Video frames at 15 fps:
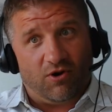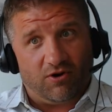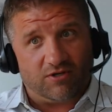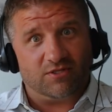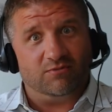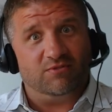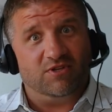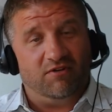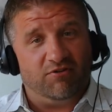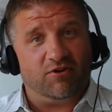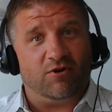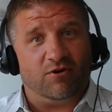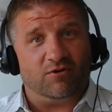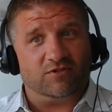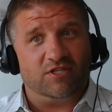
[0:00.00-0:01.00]
are some
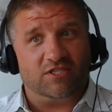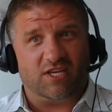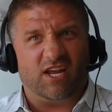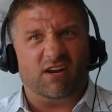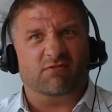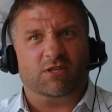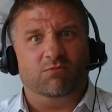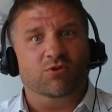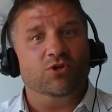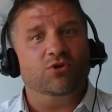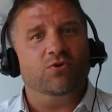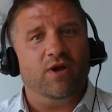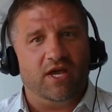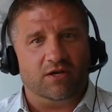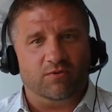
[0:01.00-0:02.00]
difficulties, kind of some
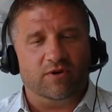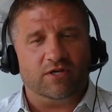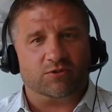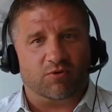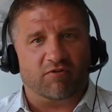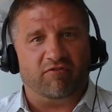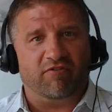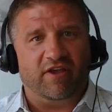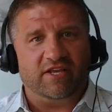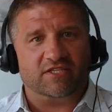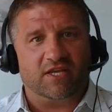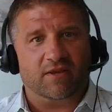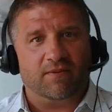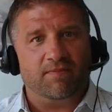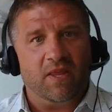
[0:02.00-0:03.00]
new headwinds we're
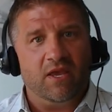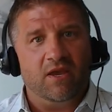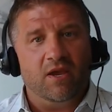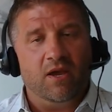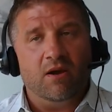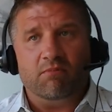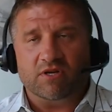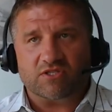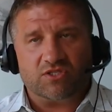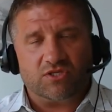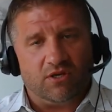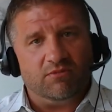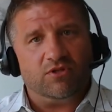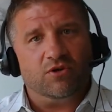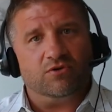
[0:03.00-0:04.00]
facing, but
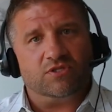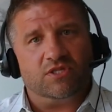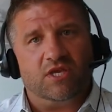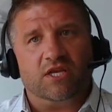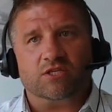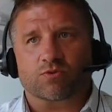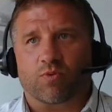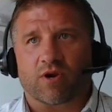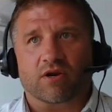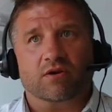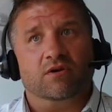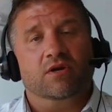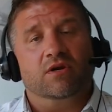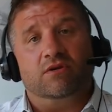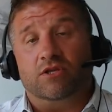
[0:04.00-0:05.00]
some of those things
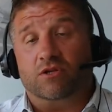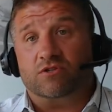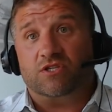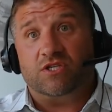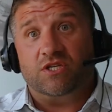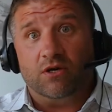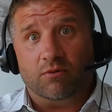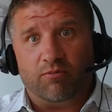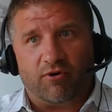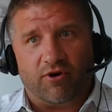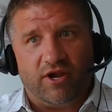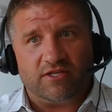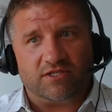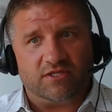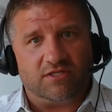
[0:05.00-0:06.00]
where, you know, steel
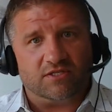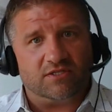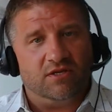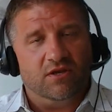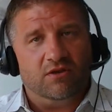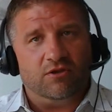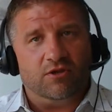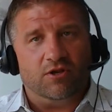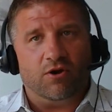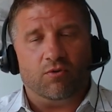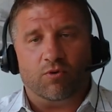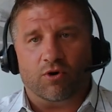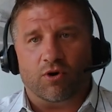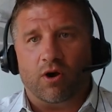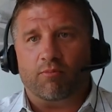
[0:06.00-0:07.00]
prices, you know,
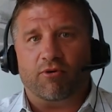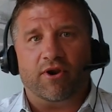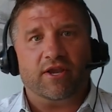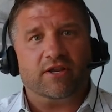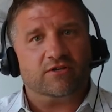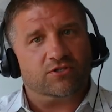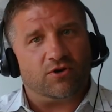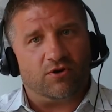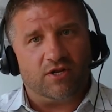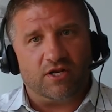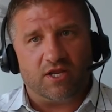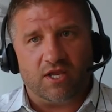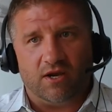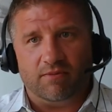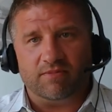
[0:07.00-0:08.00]
we're all praying are
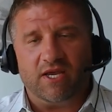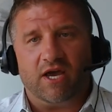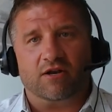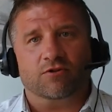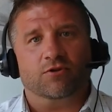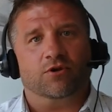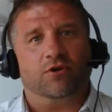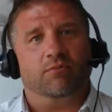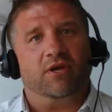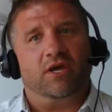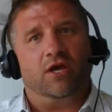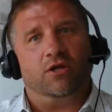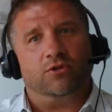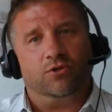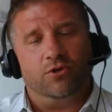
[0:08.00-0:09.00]
starting to come down a little
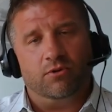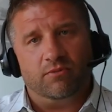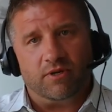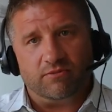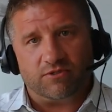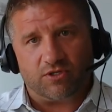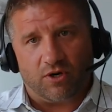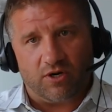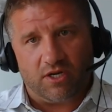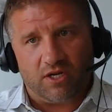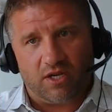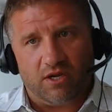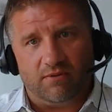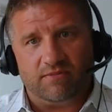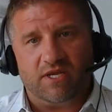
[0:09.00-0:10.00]
bit, aluminum starting
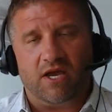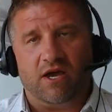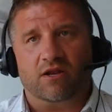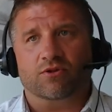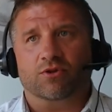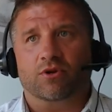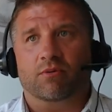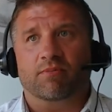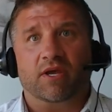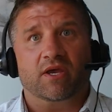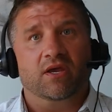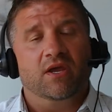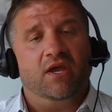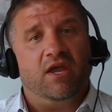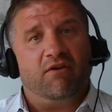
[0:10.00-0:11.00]
to come down a little
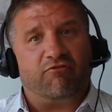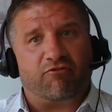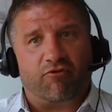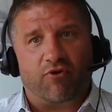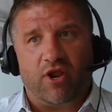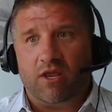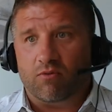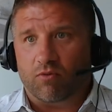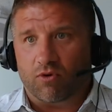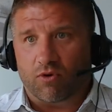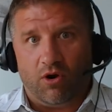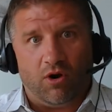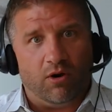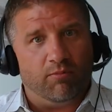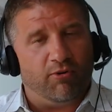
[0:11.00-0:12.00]
bit, freight,
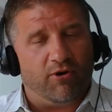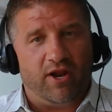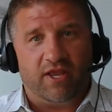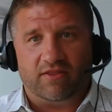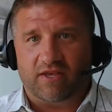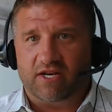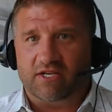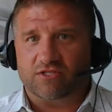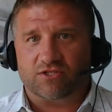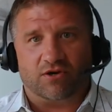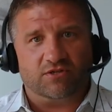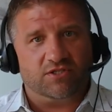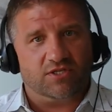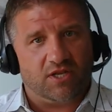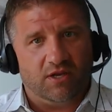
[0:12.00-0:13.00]
we're all praying that it
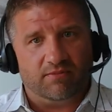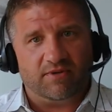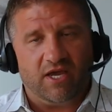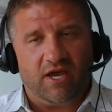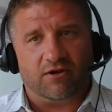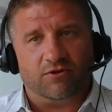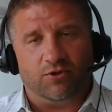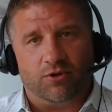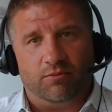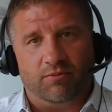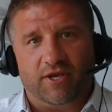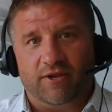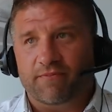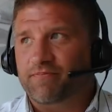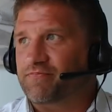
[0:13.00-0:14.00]
starts to come down a little
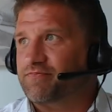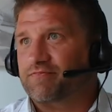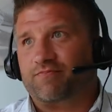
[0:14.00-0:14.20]
bit.